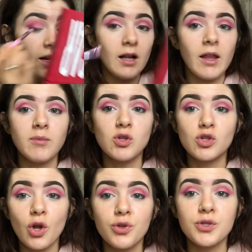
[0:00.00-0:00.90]
I like just
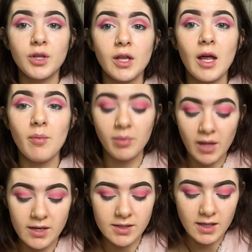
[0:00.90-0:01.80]
constantly like
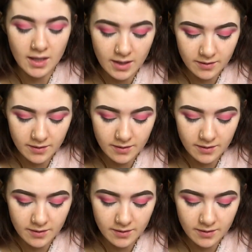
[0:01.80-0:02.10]
blending it,